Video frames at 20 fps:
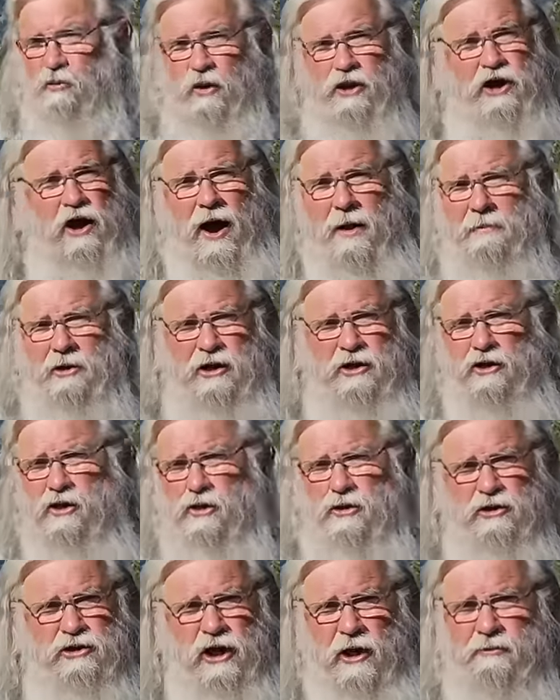we commonly
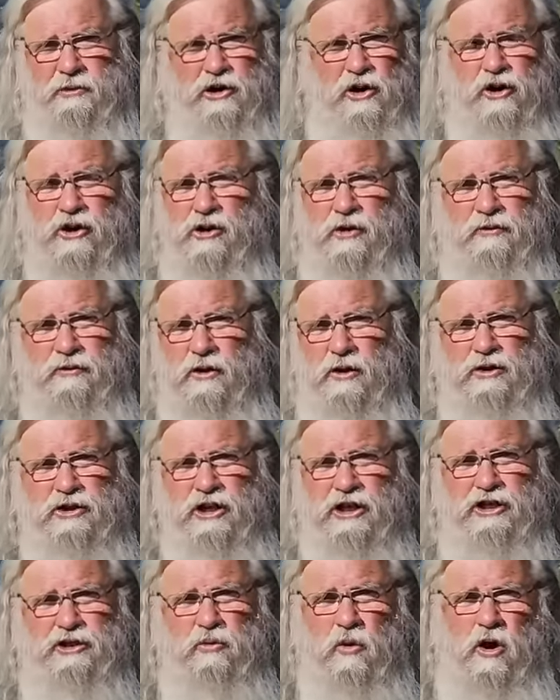use, I'm sure you've used
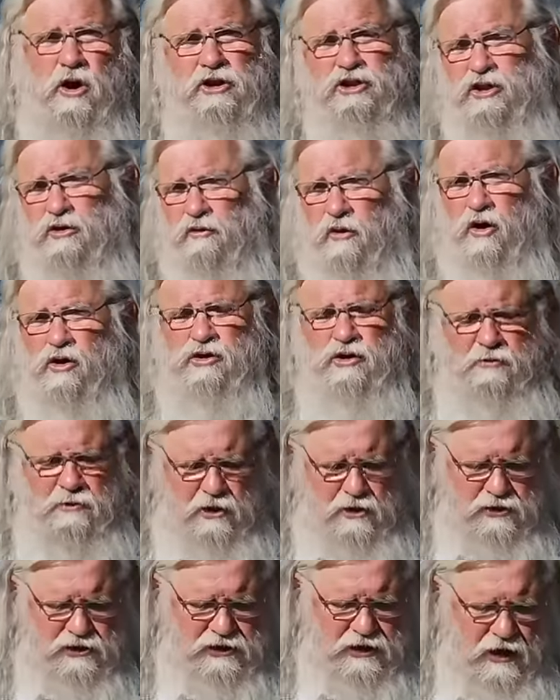these words, you've heard them
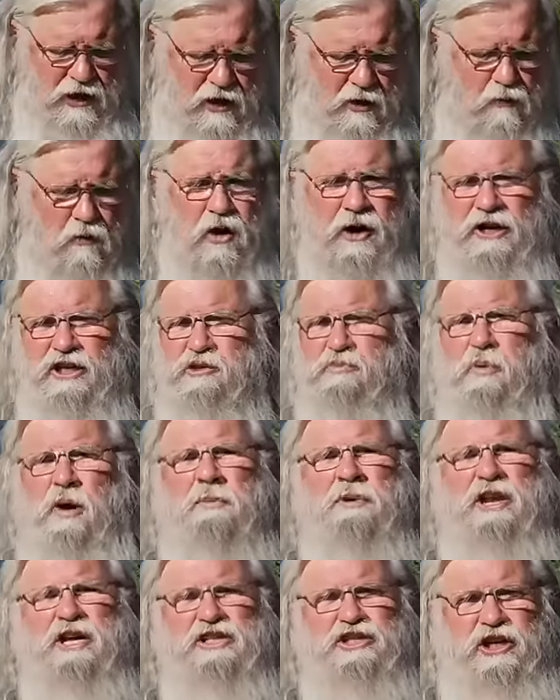used. One is
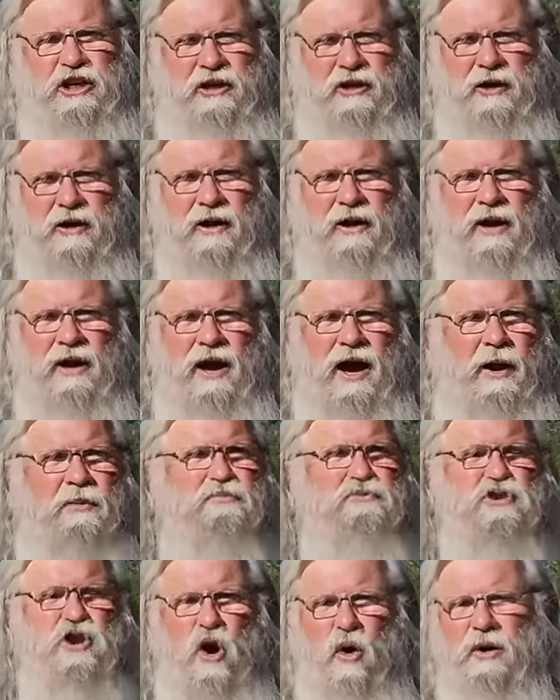premonition.
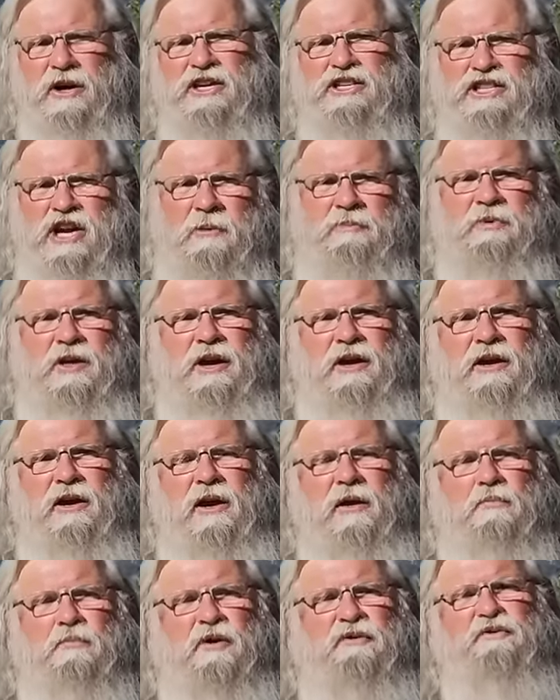I'm knowing something
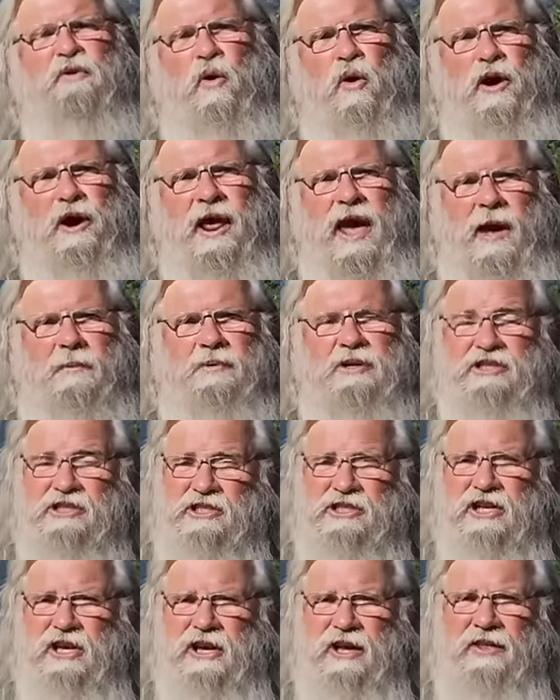before it
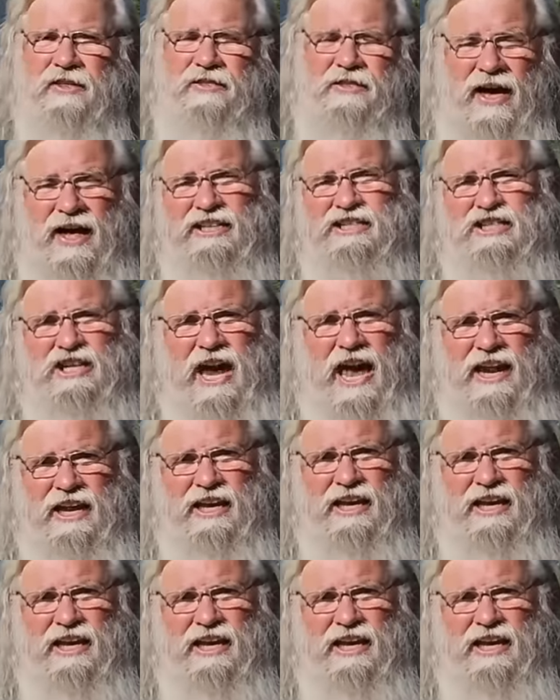happens. That's an